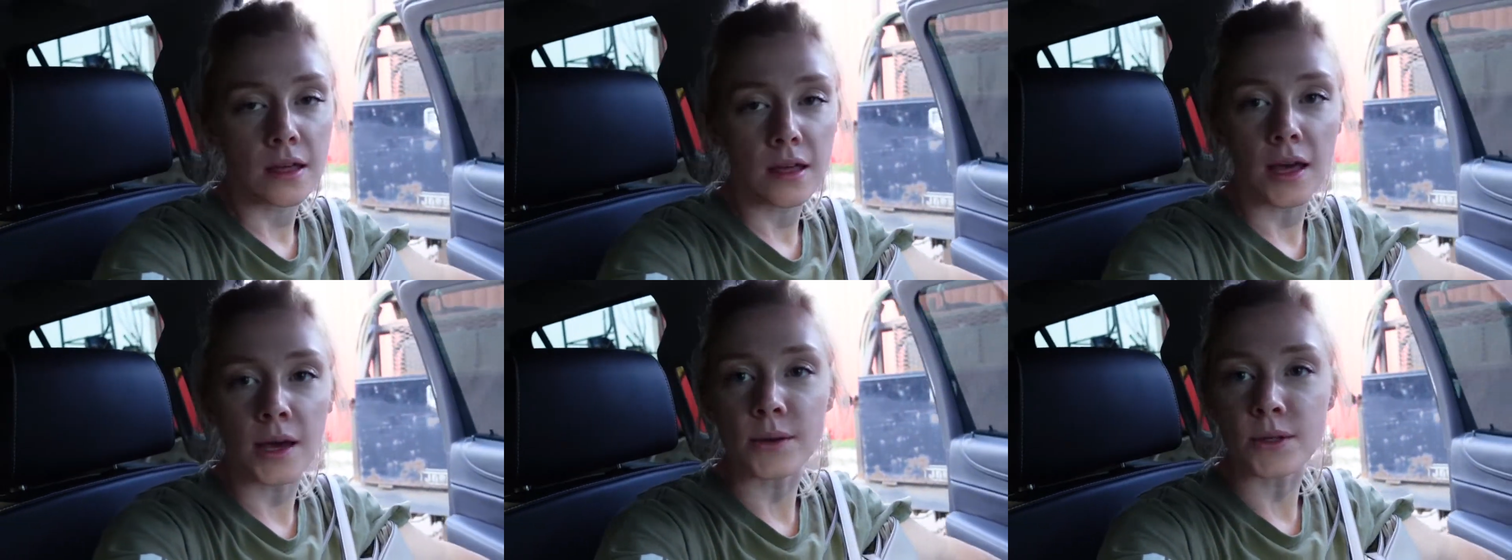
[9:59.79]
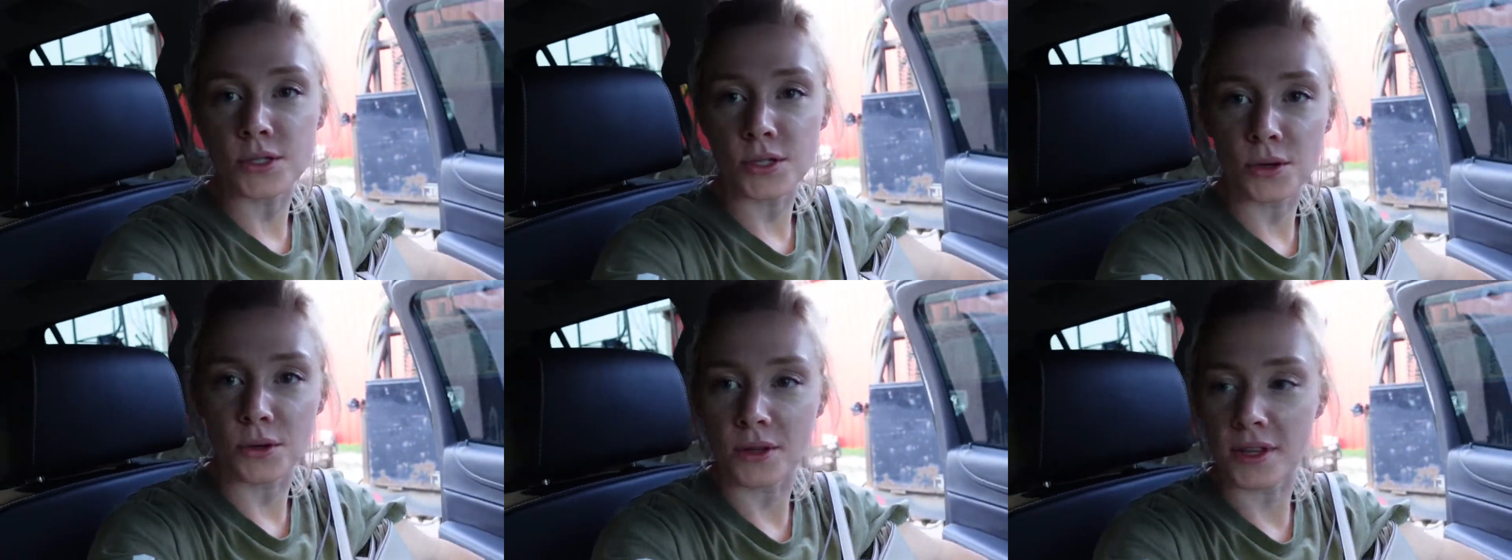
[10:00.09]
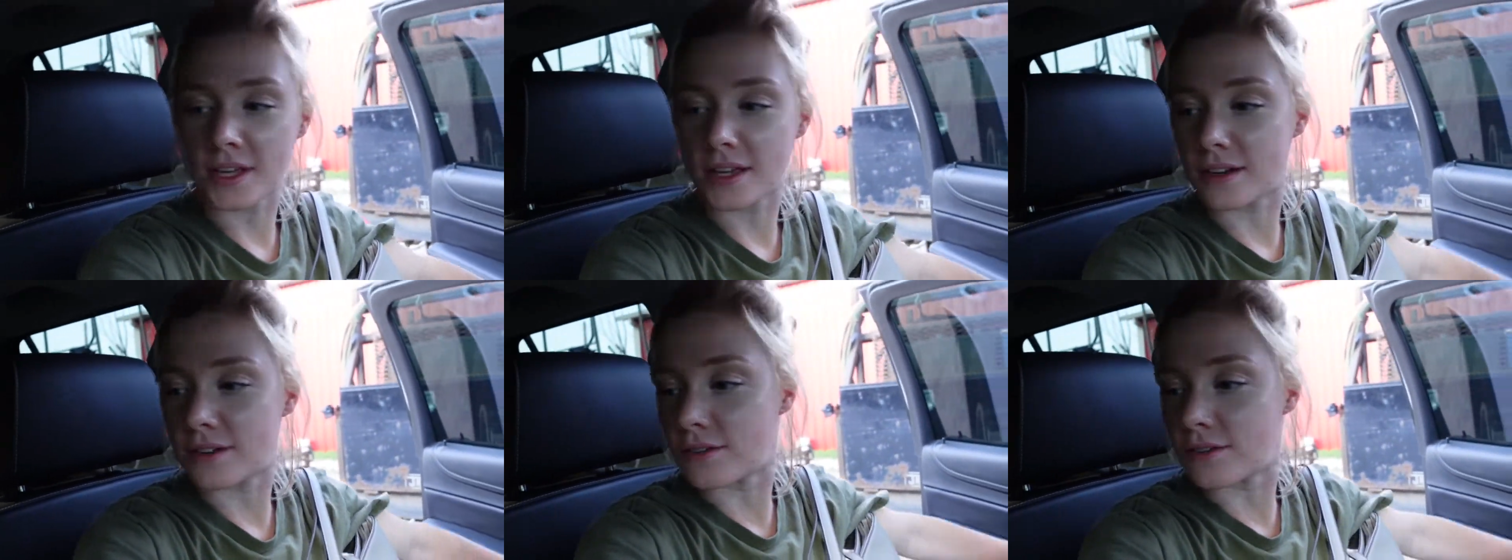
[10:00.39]
I was
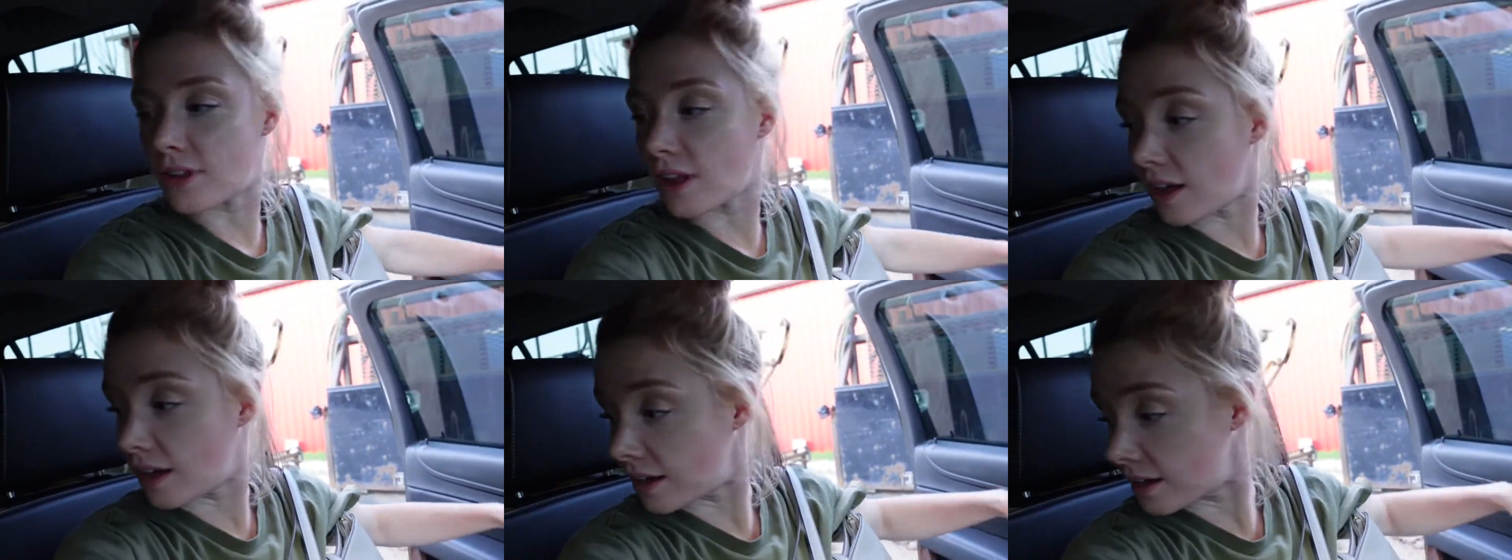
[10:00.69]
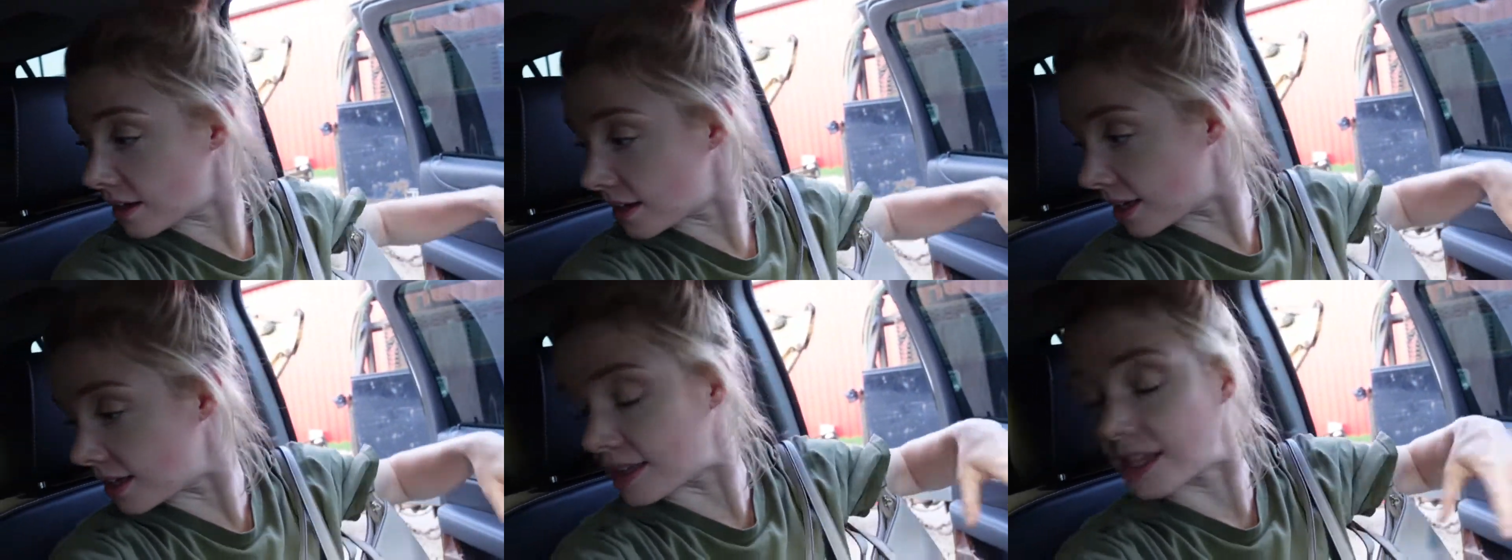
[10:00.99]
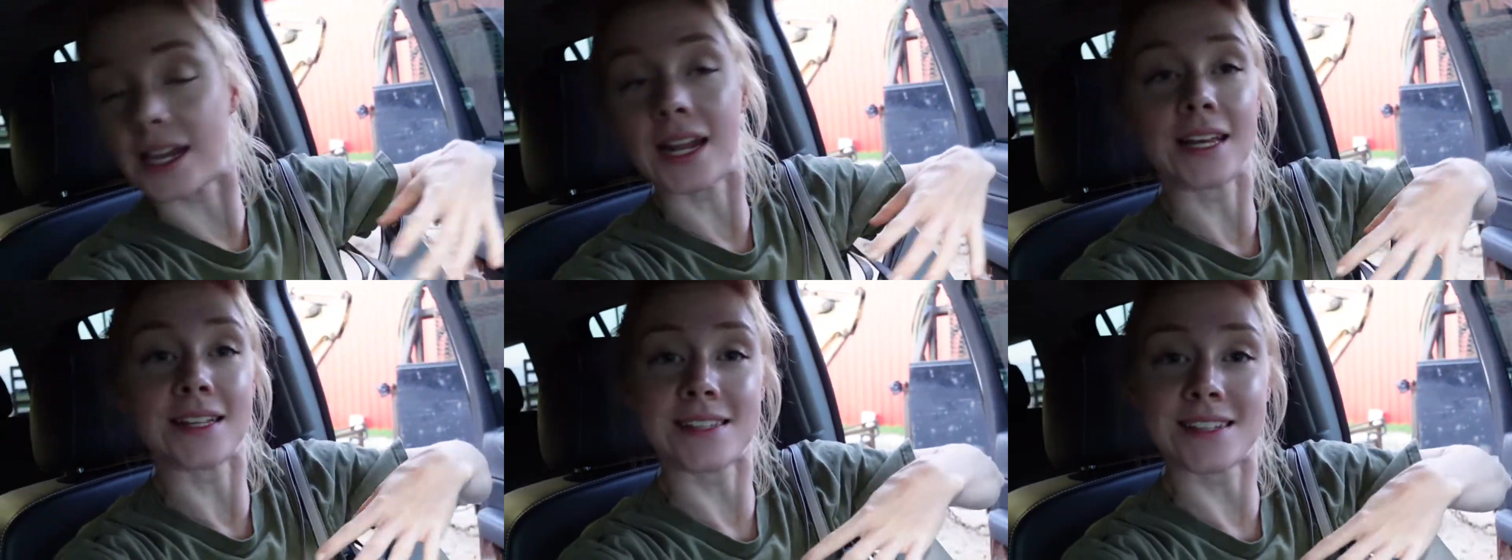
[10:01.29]
totally gonna vlog and then
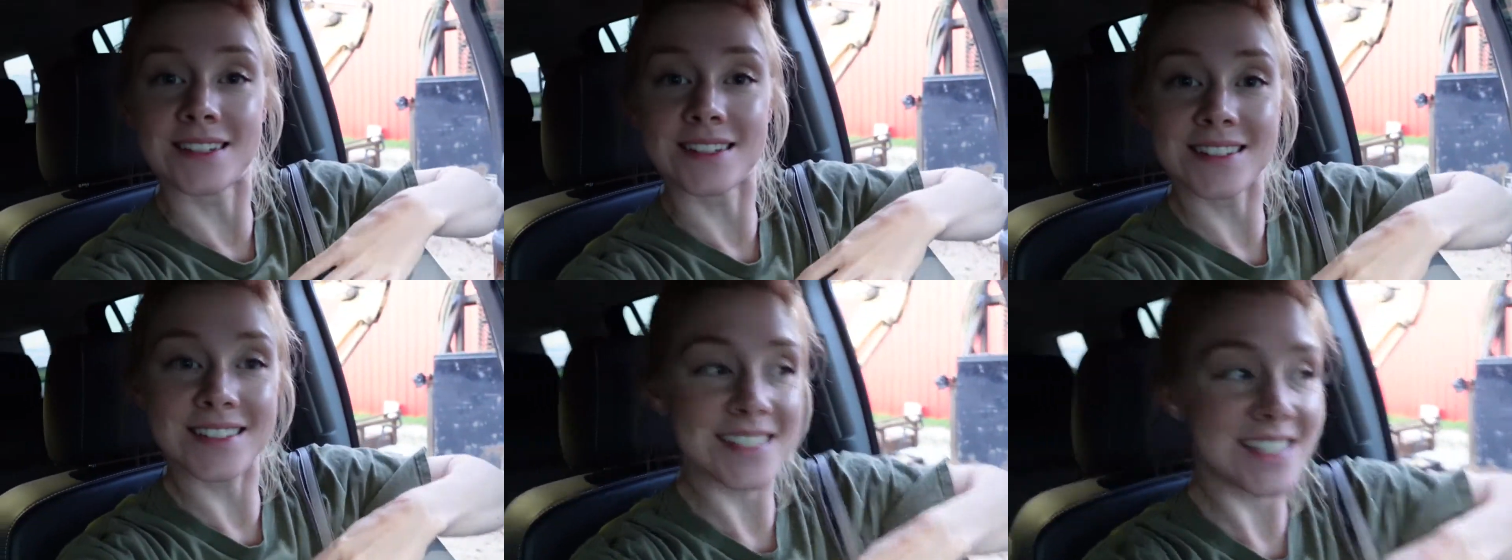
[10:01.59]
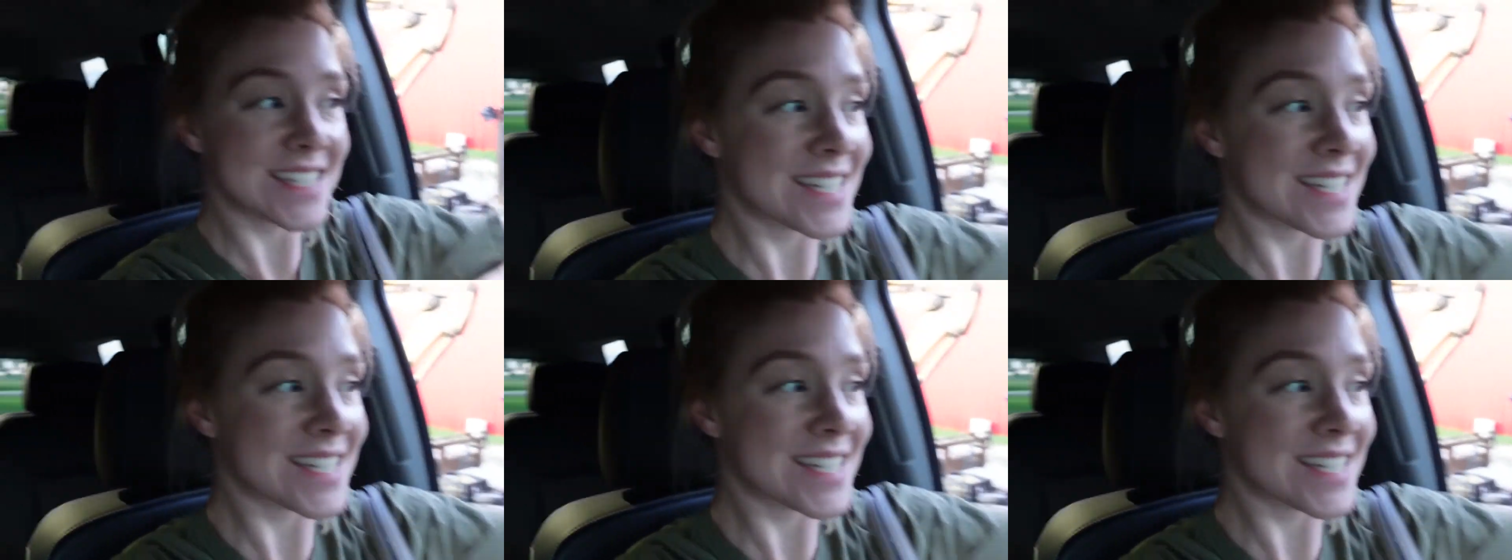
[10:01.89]
I didn't.